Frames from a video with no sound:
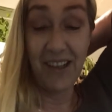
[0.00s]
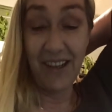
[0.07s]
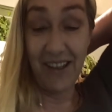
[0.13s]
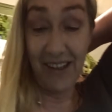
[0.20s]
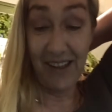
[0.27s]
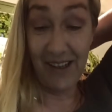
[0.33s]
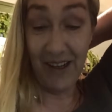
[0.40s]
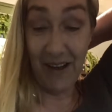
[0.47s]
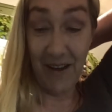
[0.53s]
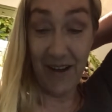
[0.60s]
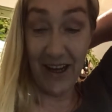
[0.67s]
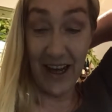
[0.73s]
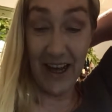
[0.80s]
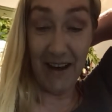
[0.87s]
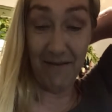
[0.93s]
So
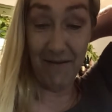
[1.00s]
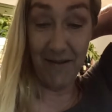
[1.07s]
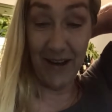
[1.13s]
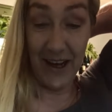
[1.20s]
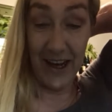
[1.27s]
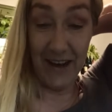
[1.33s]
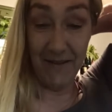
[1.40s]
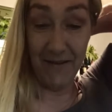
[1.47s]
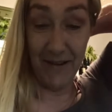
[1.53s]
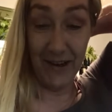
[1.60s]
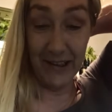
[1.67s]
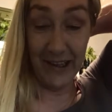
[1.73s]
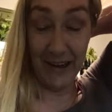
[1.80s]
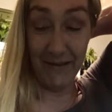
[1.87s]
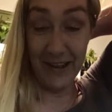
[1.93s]
I have good
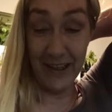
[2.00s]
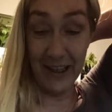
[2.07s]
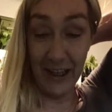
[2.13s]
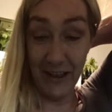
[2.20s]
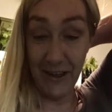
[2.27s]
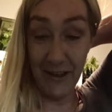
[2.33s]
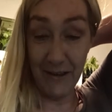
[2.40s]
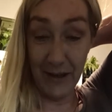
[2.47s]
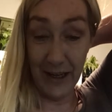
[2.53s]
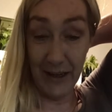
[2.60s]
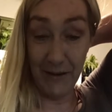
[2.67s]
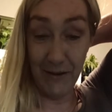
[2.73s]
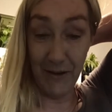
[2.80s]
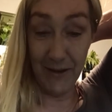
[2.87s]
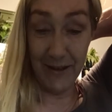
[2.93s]
conversations when I
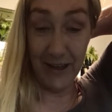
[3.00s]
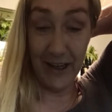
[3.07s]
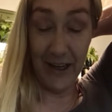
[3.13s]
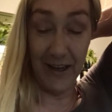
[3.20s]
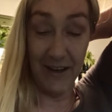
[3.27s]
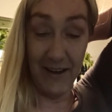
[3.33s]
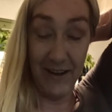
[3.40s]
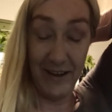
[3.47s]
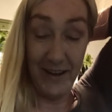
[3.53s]
go outside